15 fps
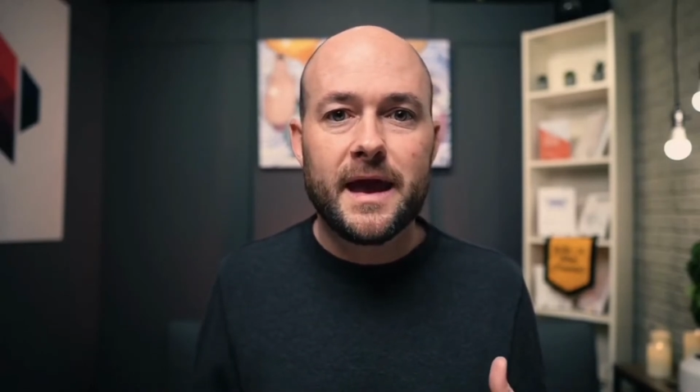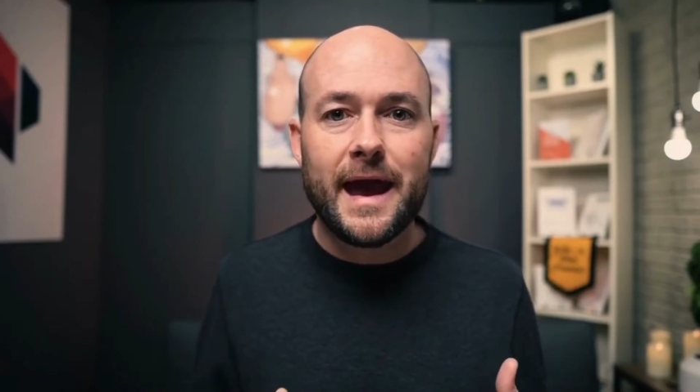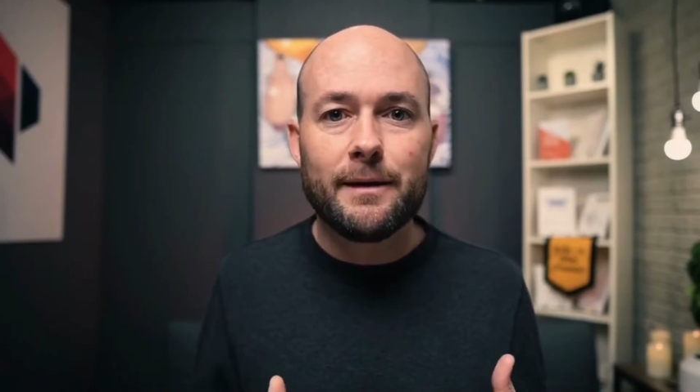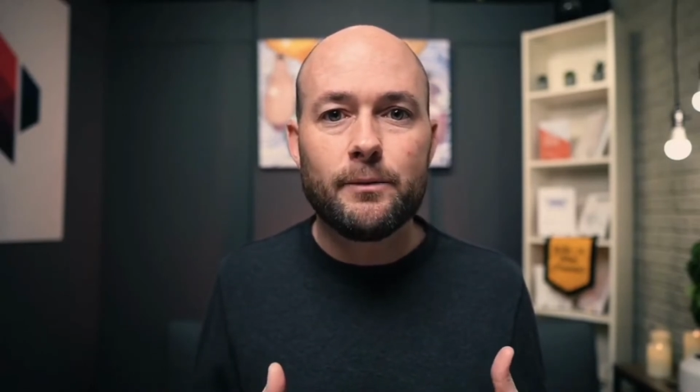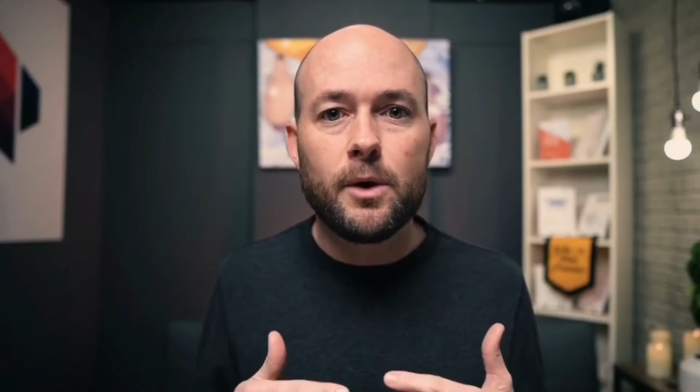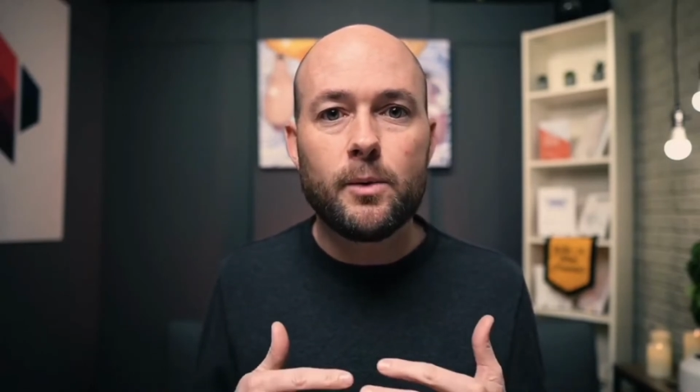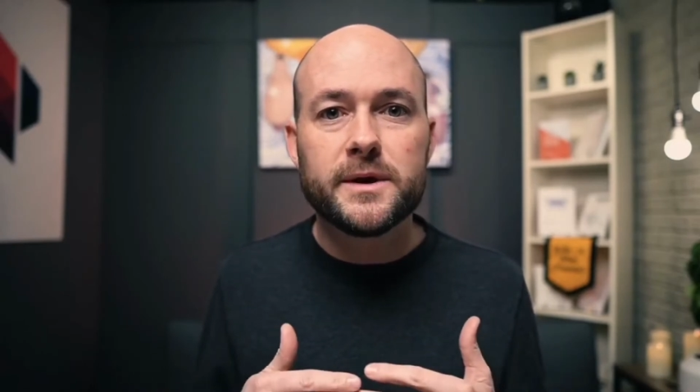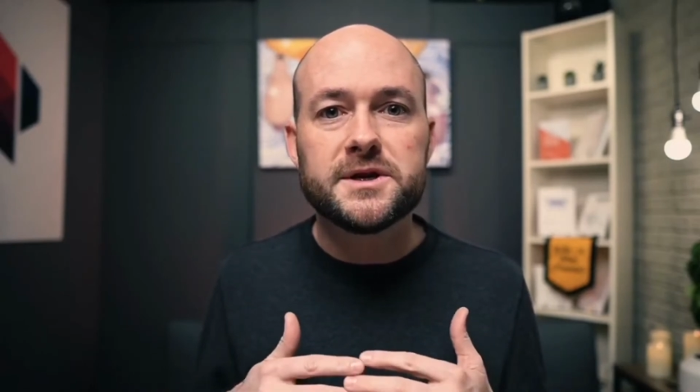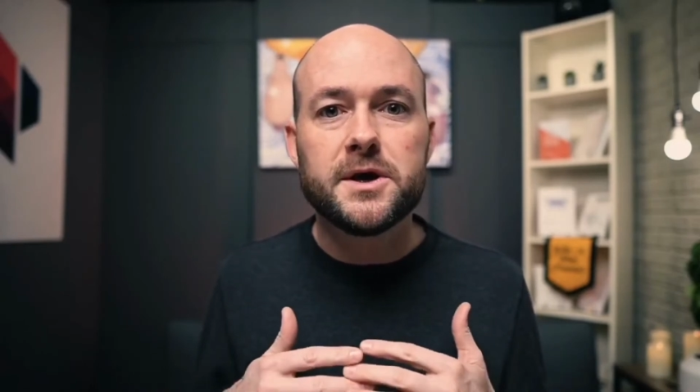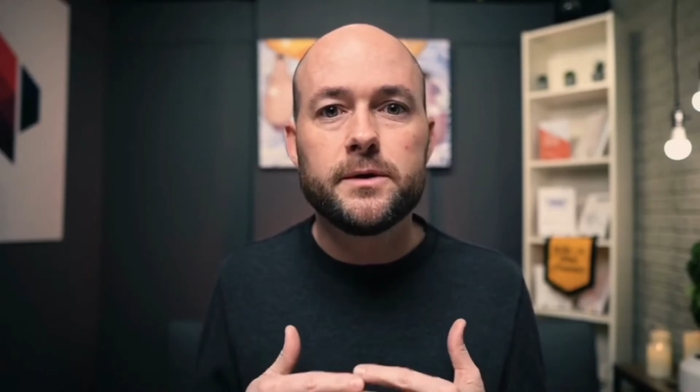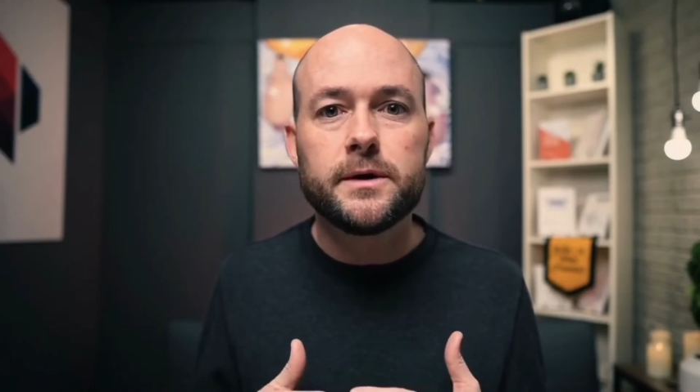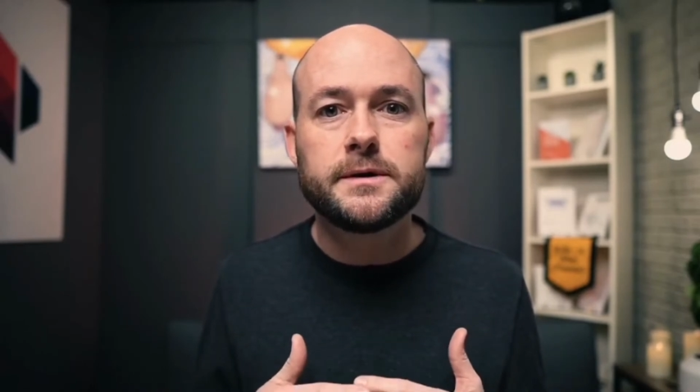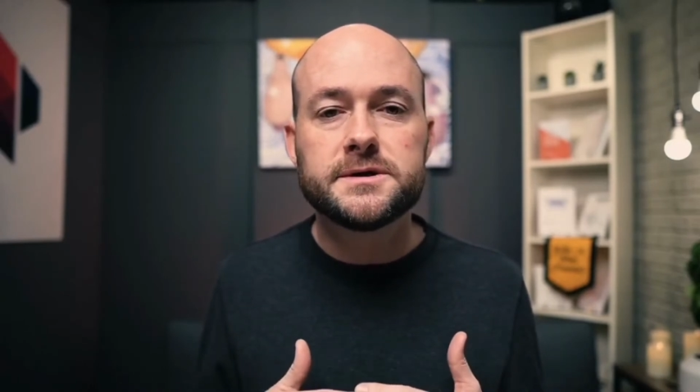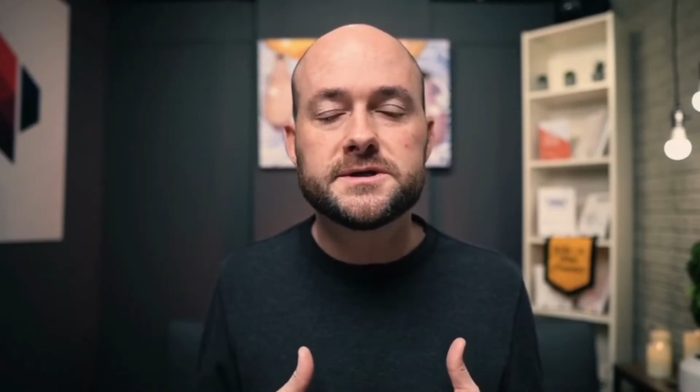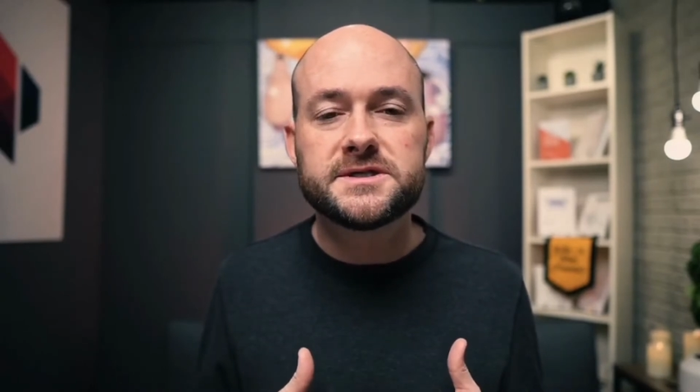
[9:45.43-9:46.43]
And what we
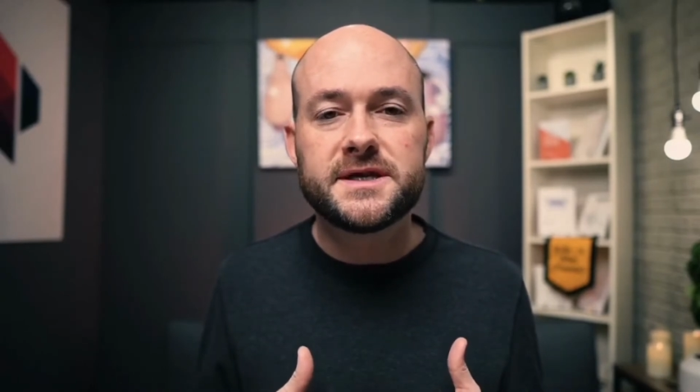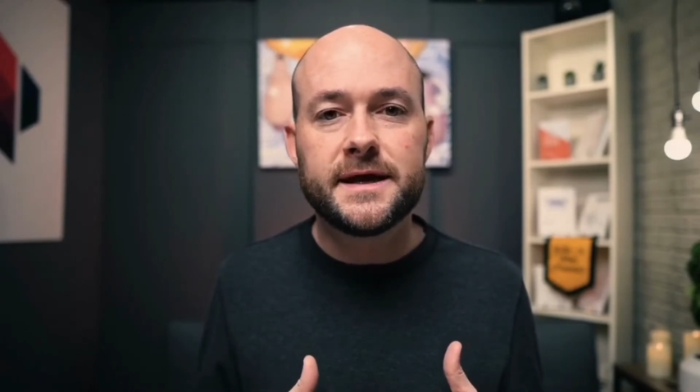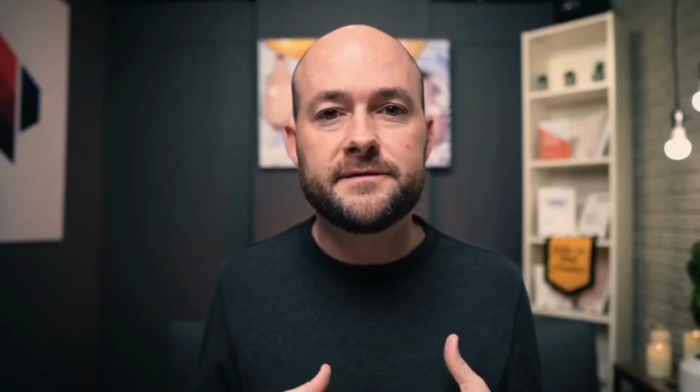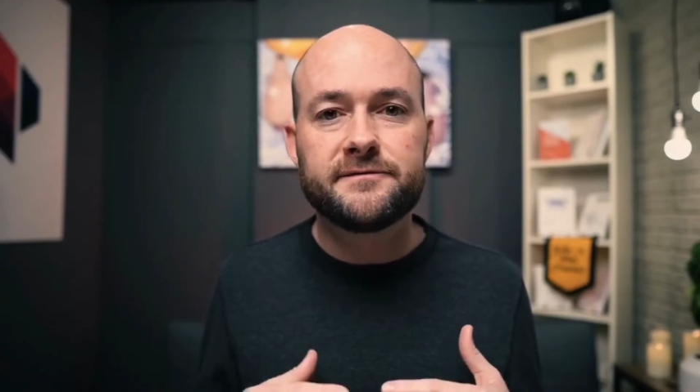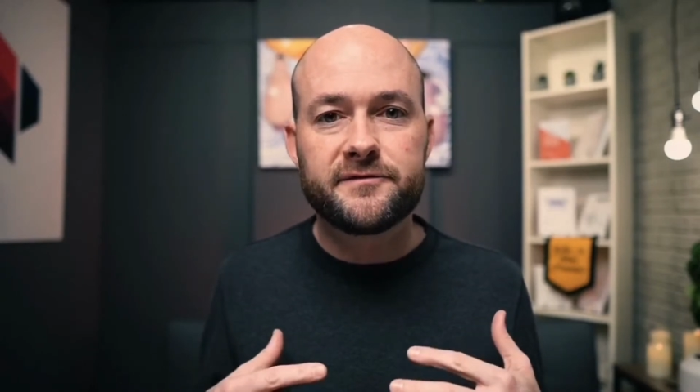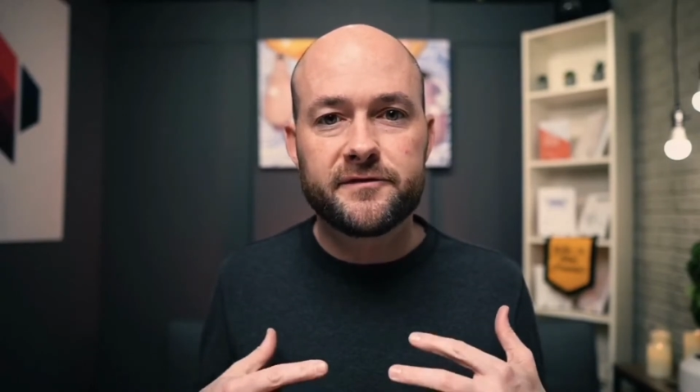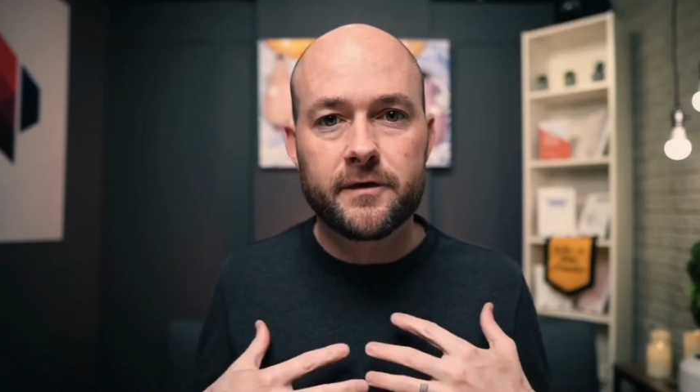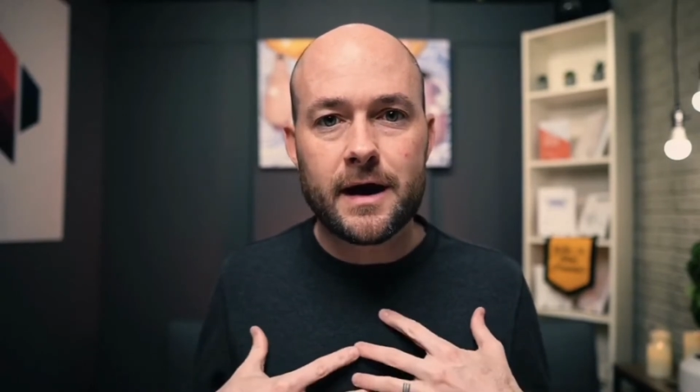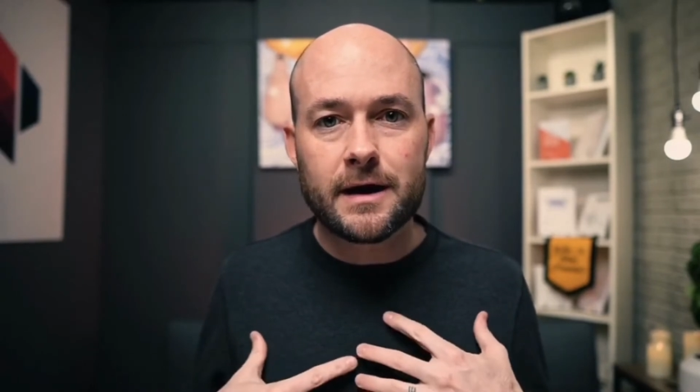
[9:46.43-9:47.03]
don't understand for